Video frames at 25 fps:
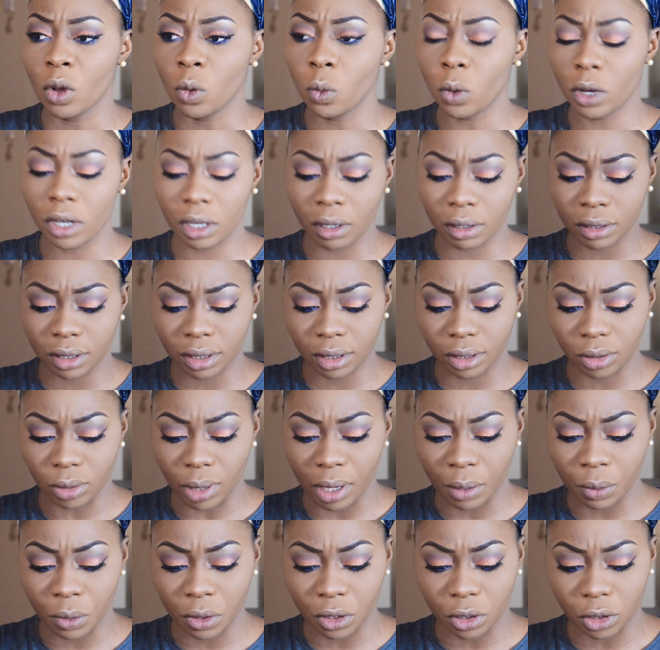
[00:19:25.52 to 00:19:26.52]
What else do
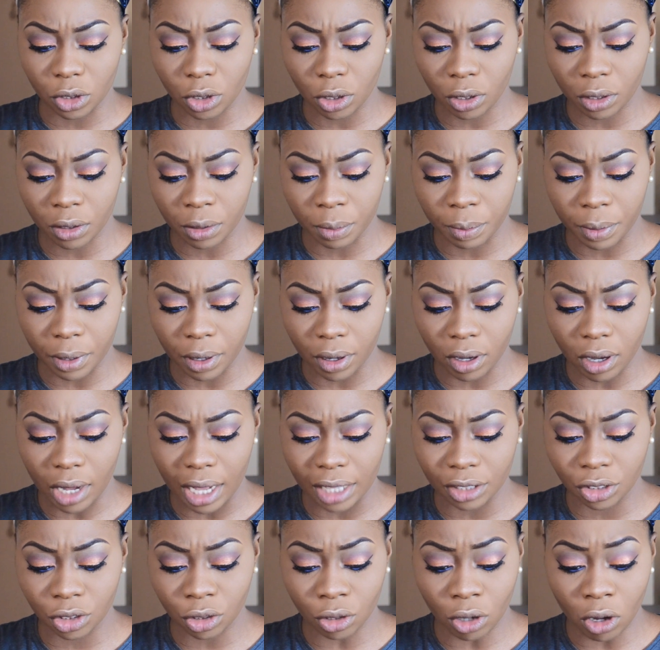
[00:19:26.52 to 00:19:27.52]
I want to talk about?
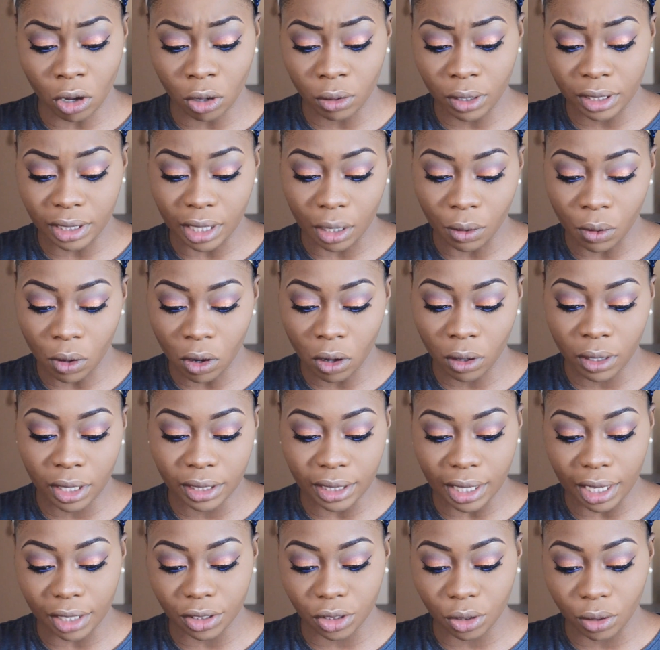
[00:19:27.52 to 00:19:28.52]
As always, I'll
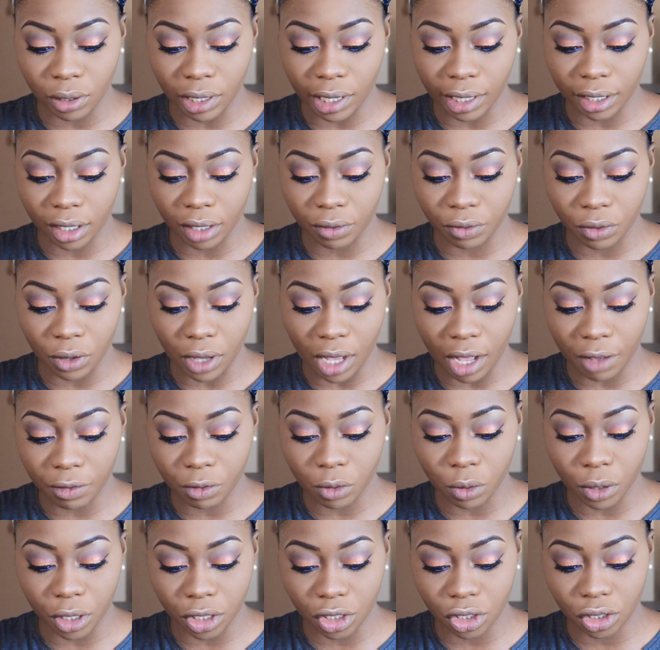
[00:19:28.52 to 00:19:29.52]
always ask you, like, if you
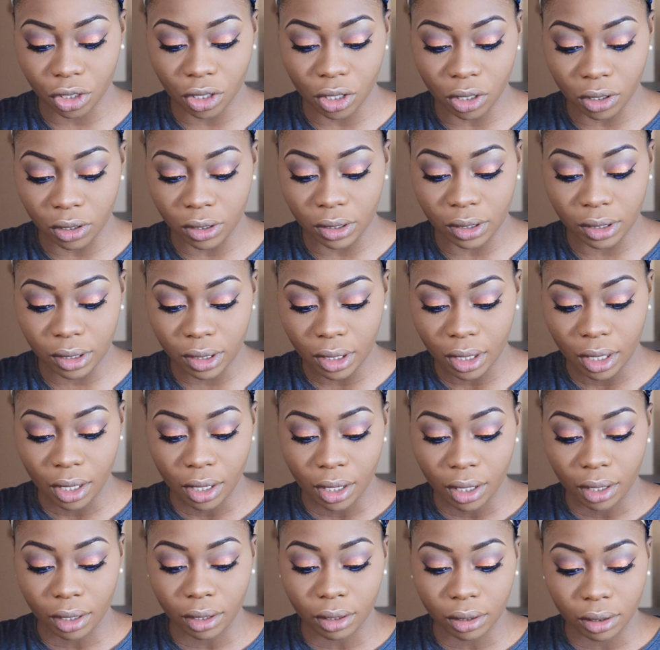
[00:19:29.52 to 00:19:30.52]
have questions,
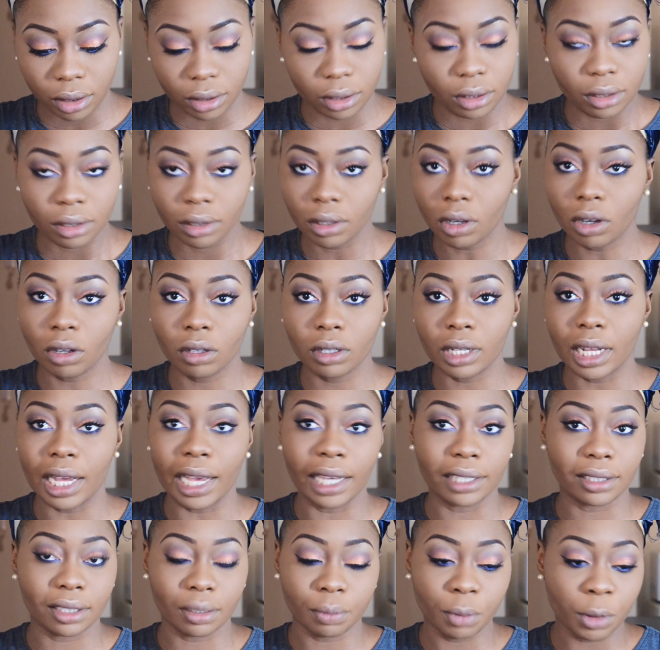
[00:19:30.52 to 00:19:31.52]
or
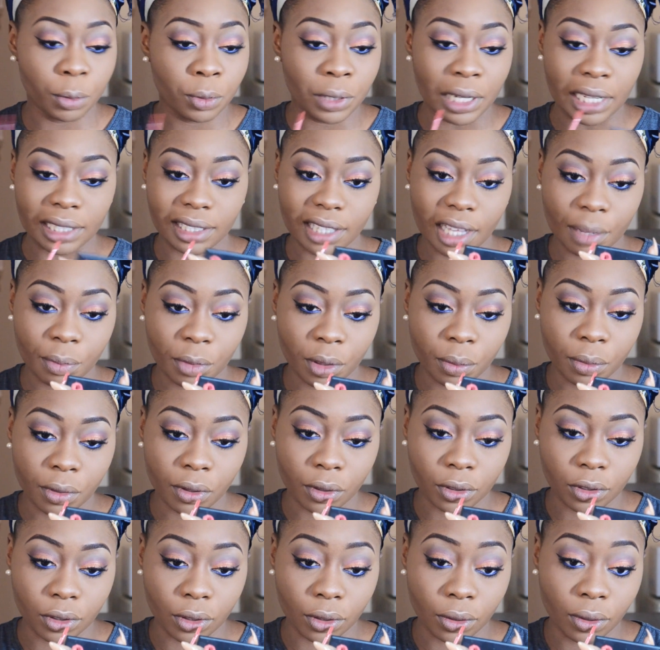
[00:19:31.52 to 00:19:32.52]
as in people that send me
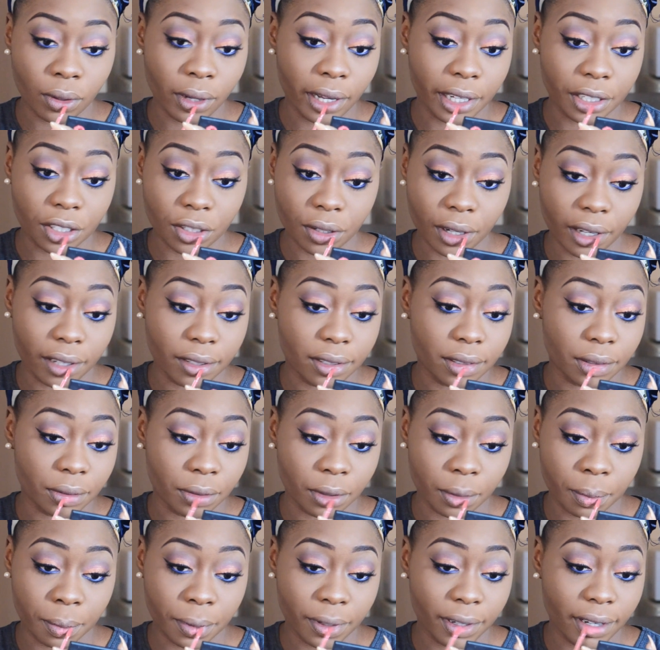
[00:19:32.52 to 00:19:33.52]
mails, you know, I try to
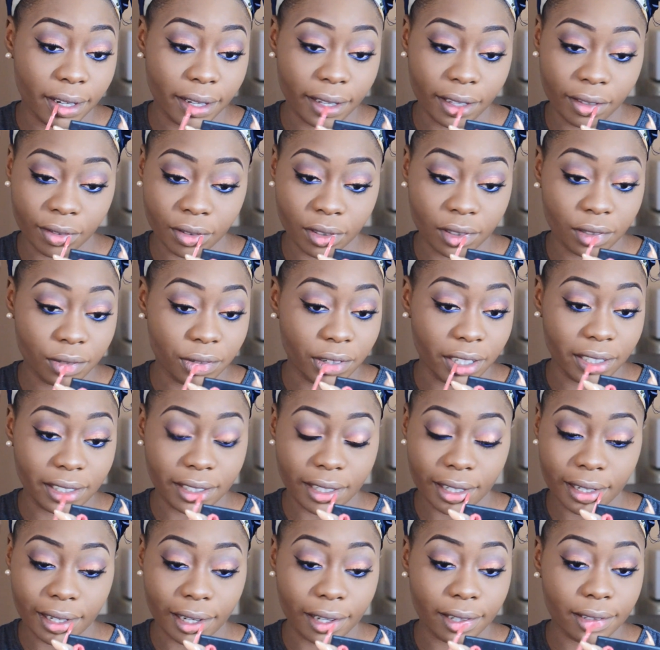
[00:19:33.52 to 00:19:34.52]
reply, even if I
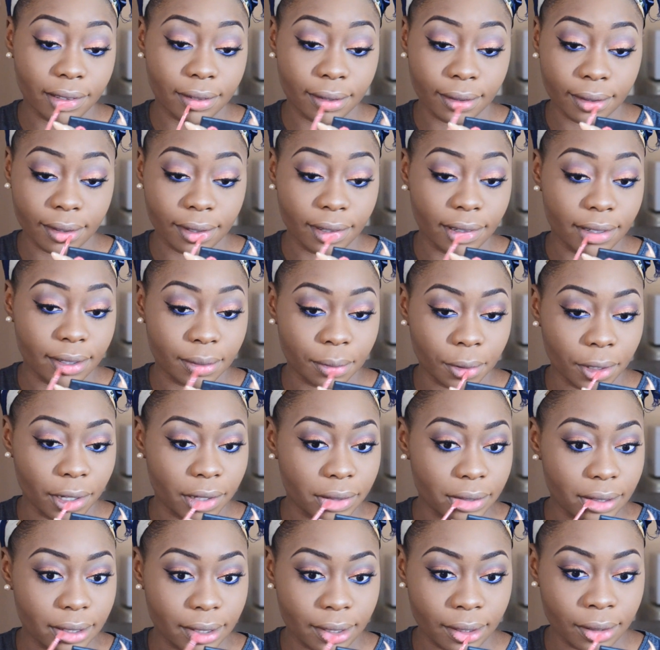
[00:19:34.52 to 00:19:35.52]
take like 2 days, but
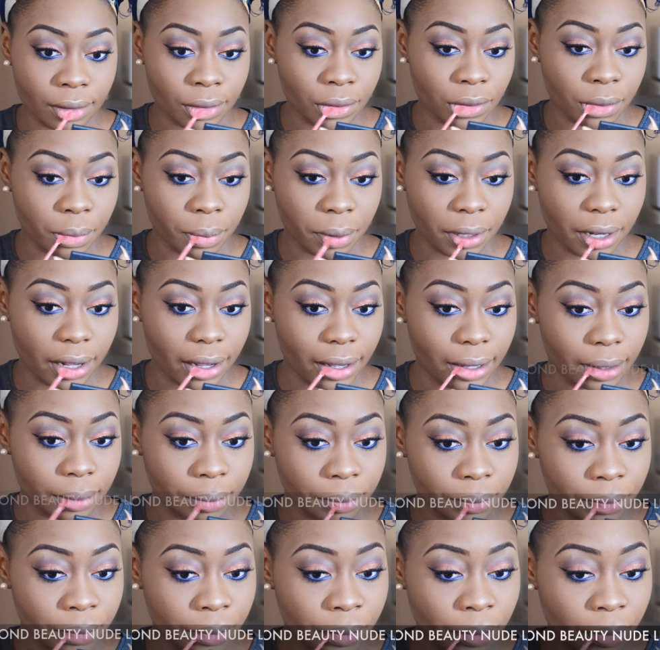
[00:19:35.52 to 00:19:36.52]
I'll still
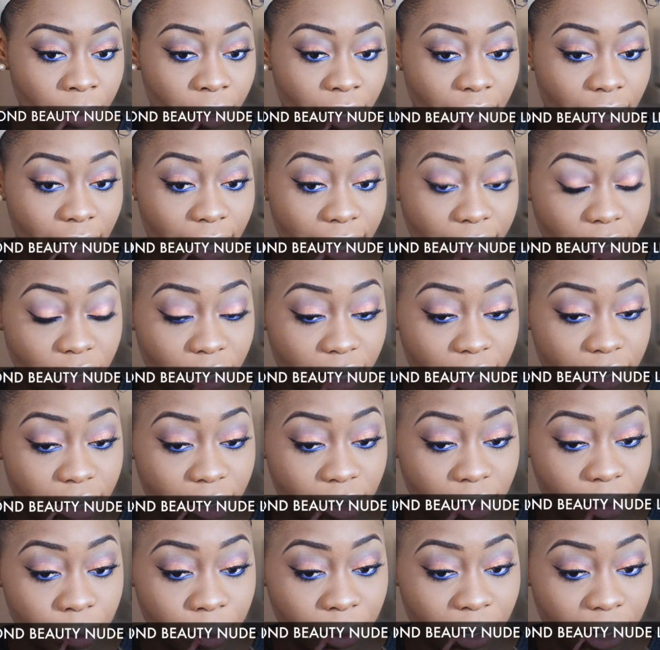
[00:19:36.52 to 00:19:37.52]
reply. I try
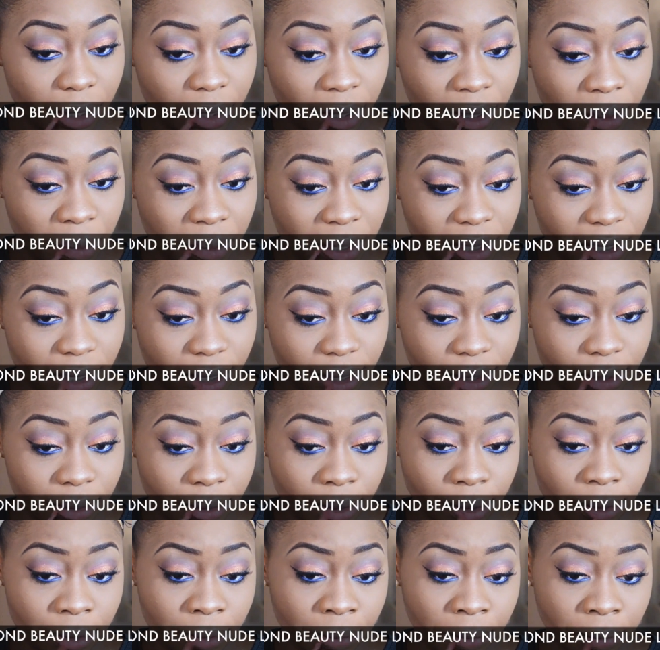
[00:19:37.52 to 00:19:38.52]
to reply comments as
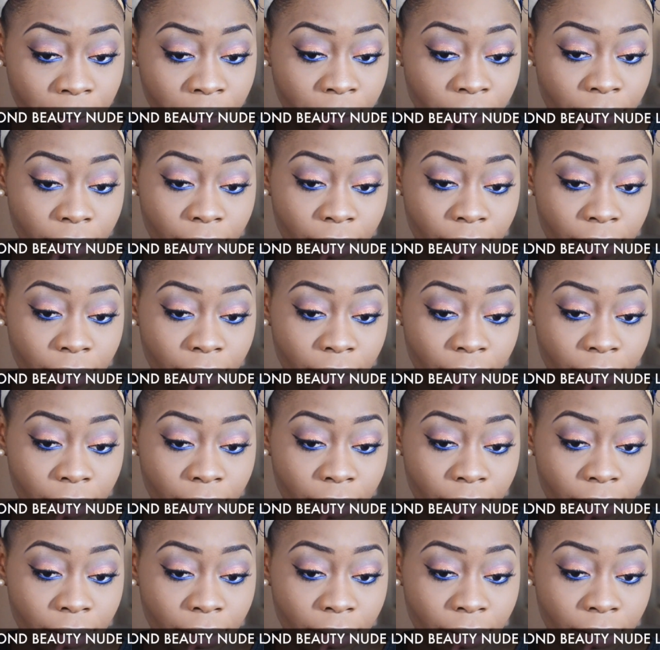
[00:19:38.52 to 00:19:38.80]
well.